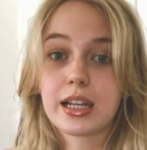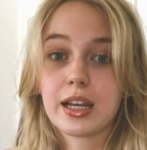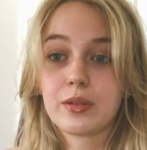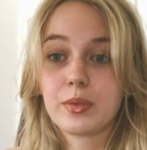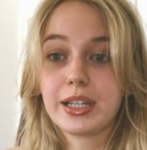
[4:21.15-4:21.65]

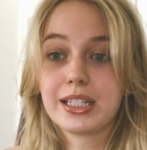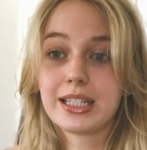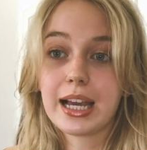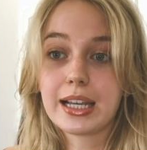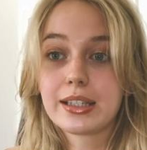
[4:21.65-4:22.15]
and we
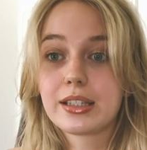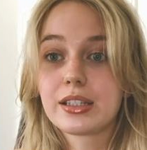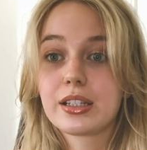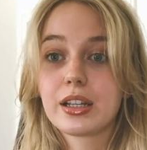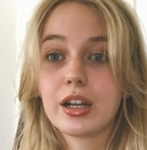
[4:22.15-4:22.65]

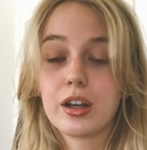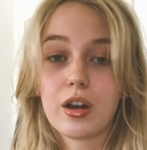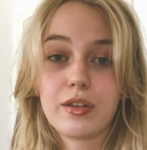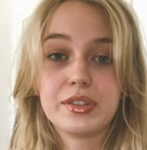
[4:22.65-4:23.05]
test a lot of